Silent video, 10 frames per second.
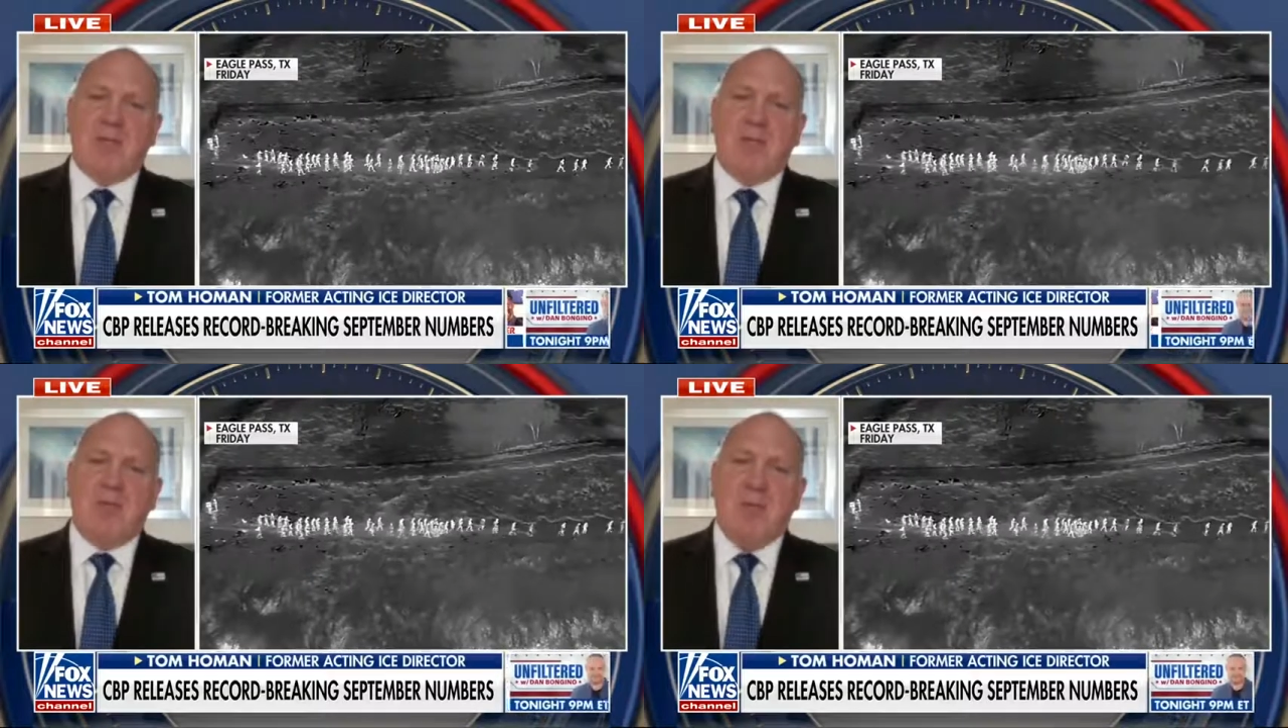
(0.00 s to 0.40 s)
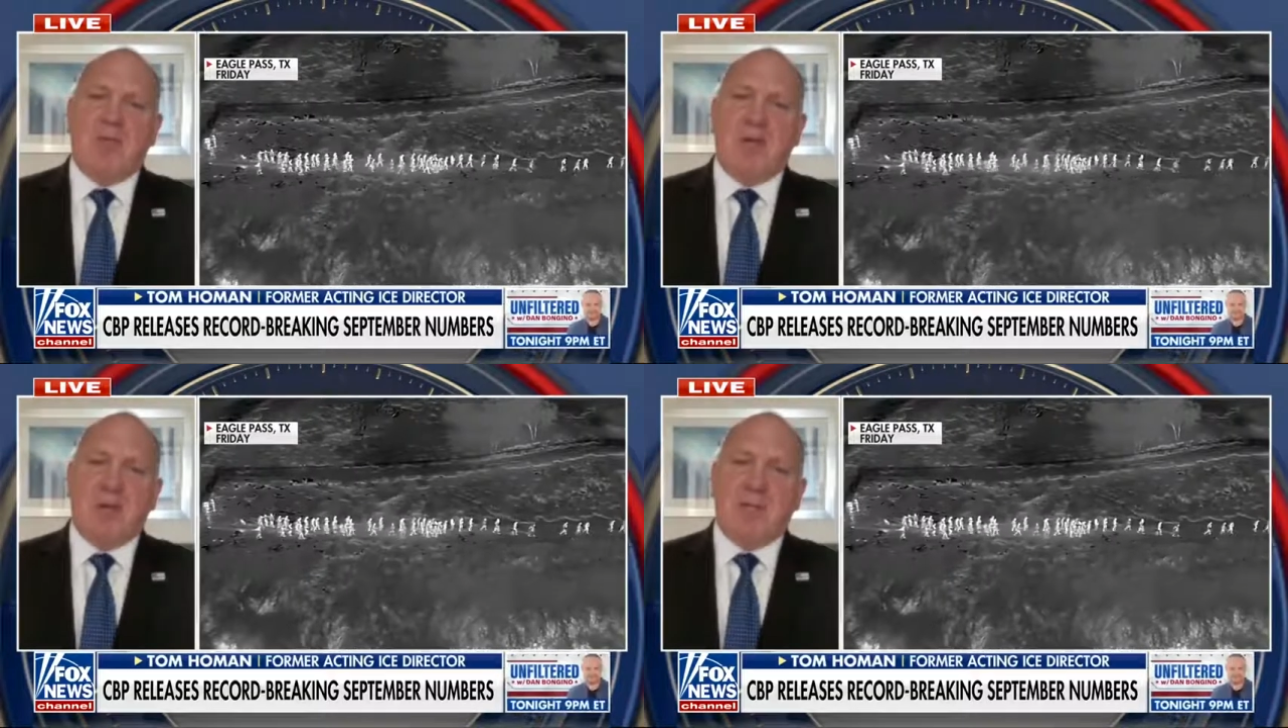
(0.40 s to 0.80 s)
to the
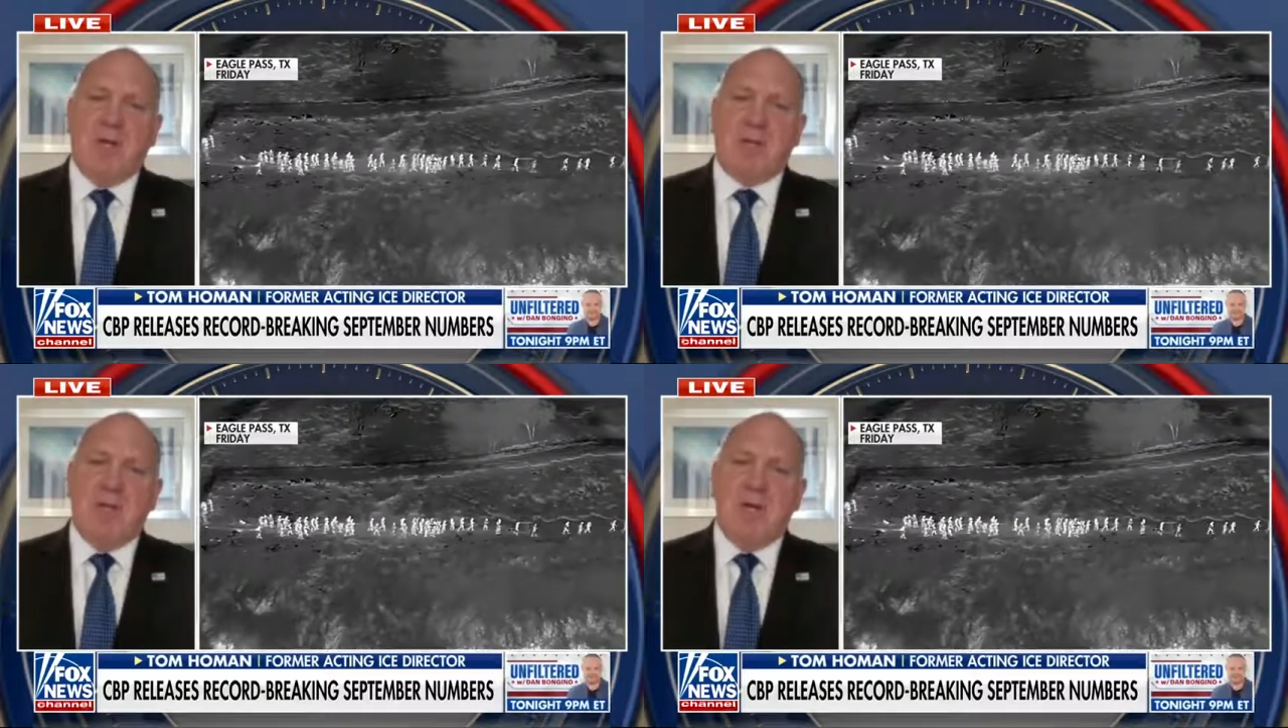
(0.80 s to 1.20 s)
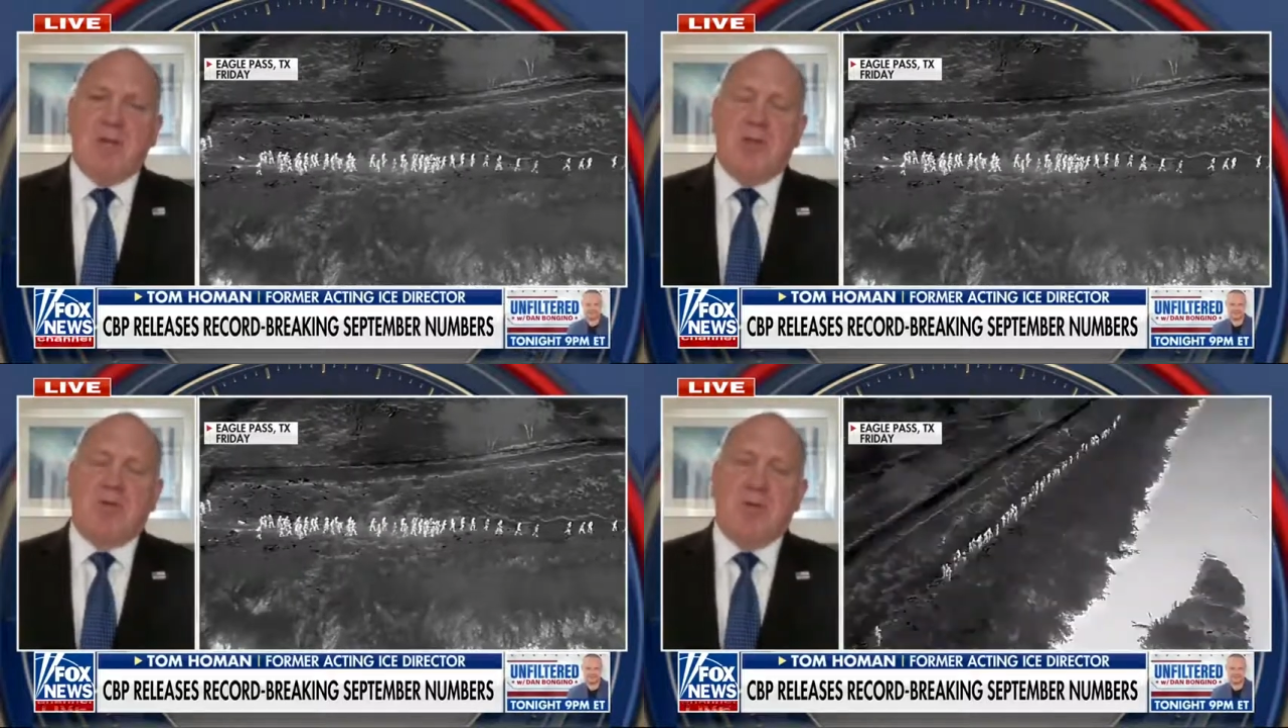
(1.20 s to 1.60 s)
criminal cartels.
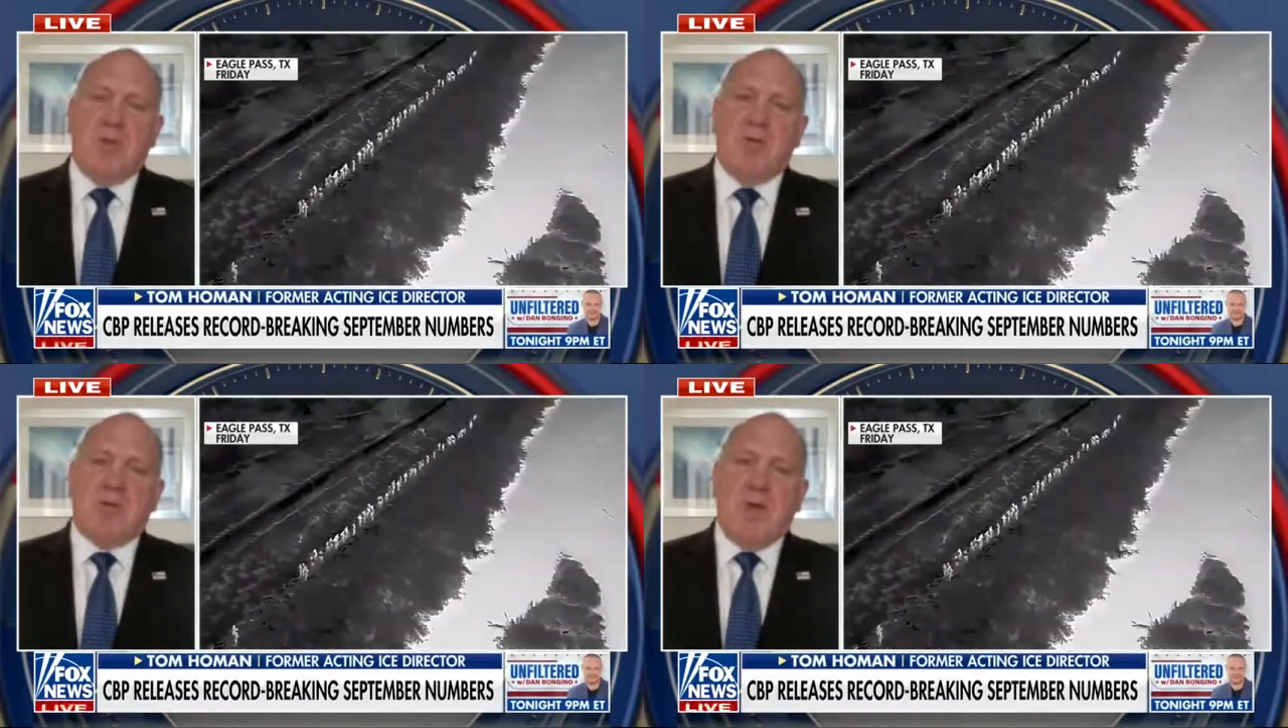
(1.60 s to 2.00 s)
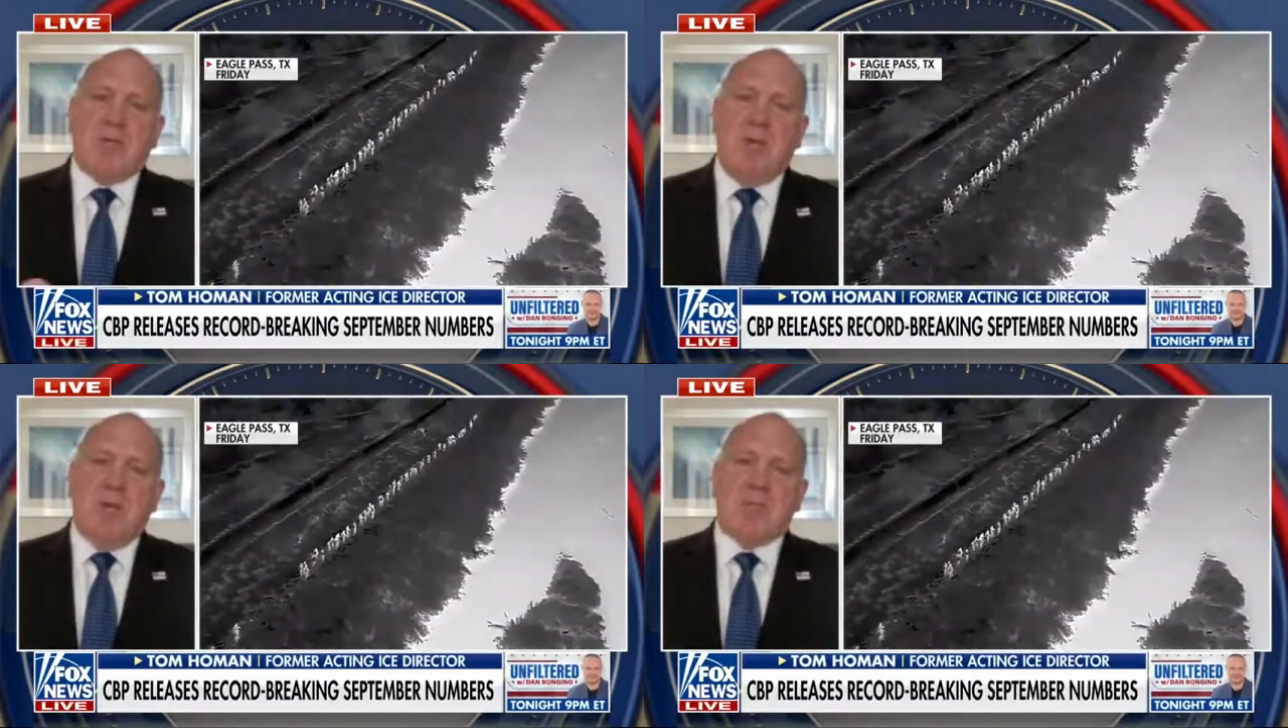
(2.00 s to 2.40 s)
The criminal
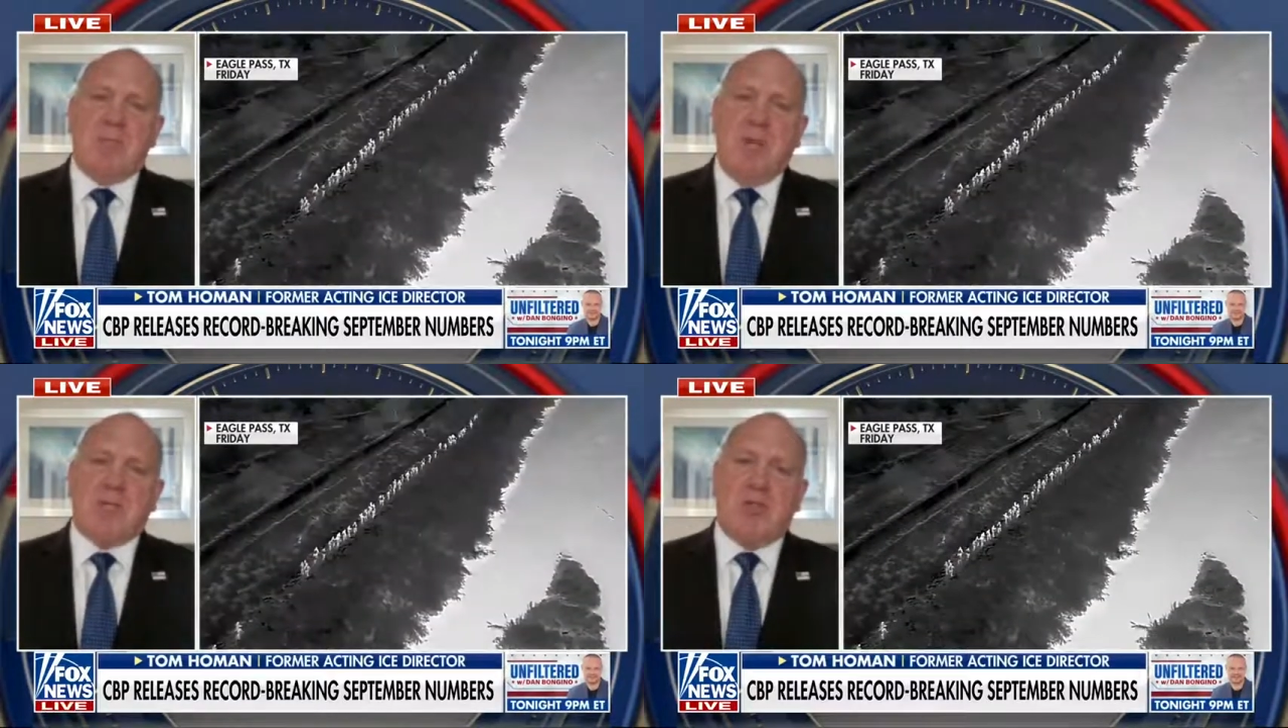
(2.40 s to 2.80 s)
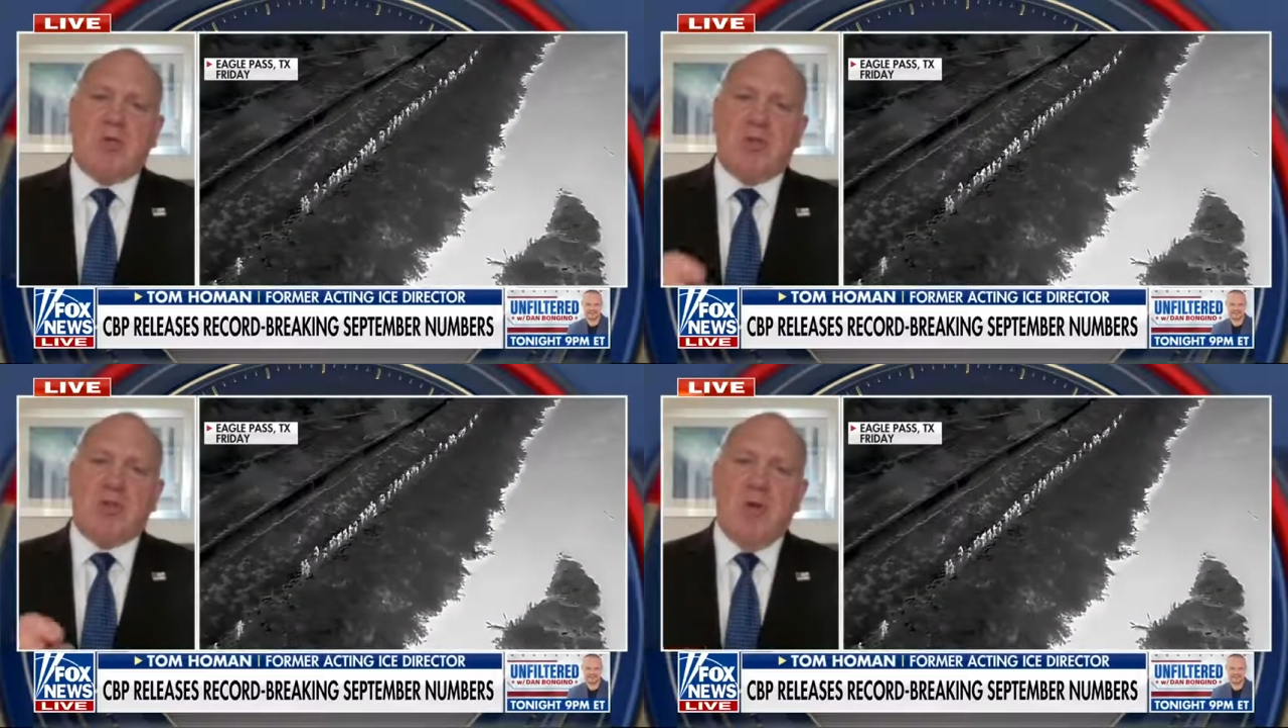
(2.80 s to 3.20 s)
cartels in Mexico
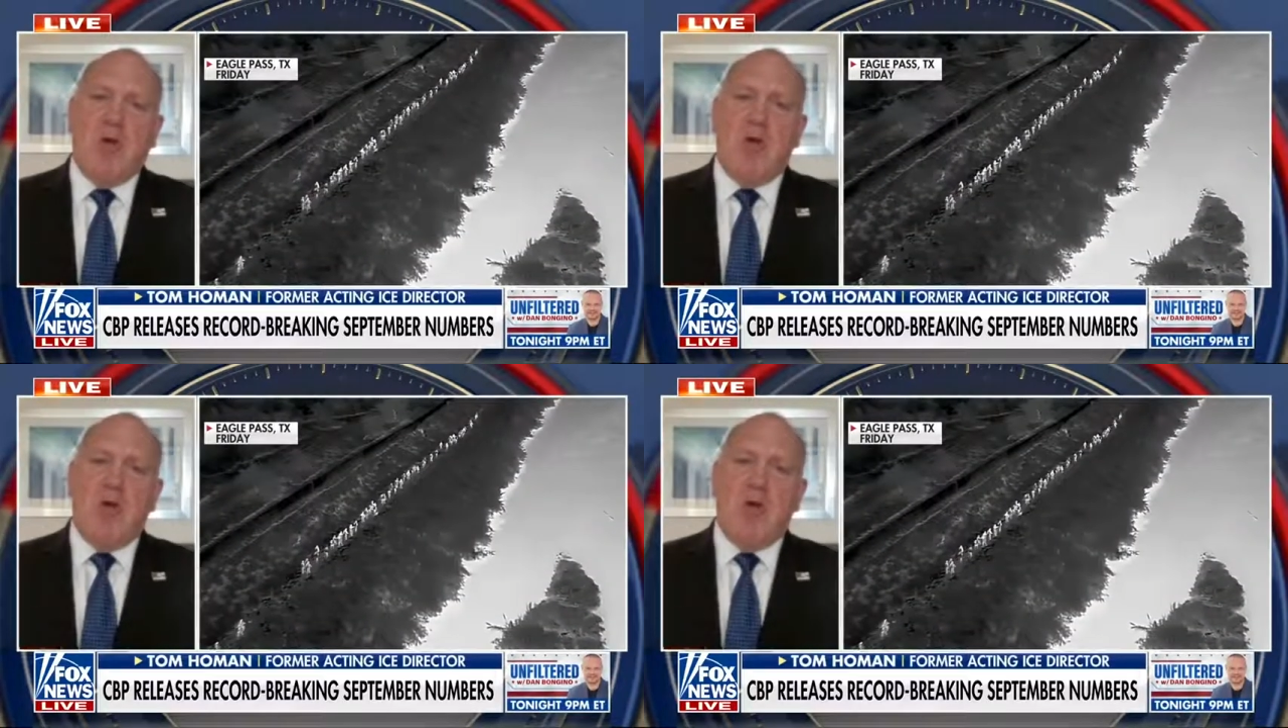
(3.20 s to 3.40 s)
control